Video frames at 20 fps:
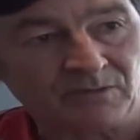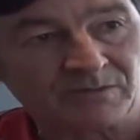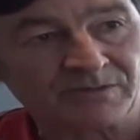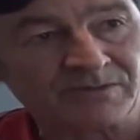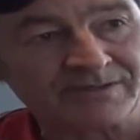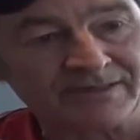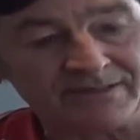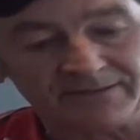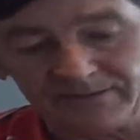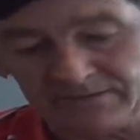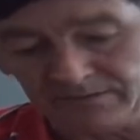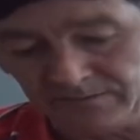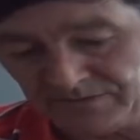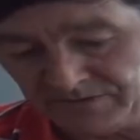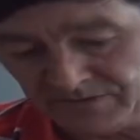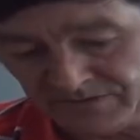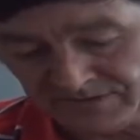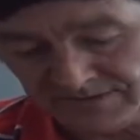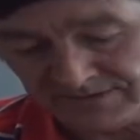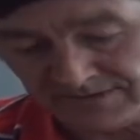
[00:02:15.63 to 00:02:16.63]
or so,
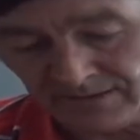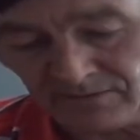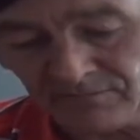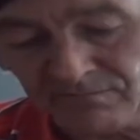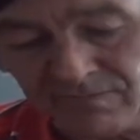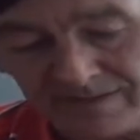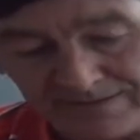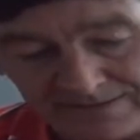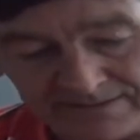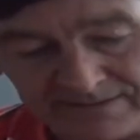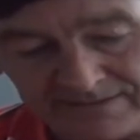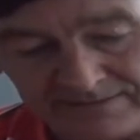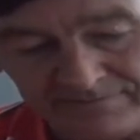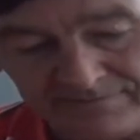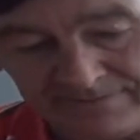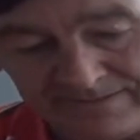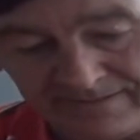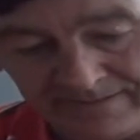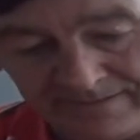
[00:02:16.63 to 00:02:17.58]
which is relatively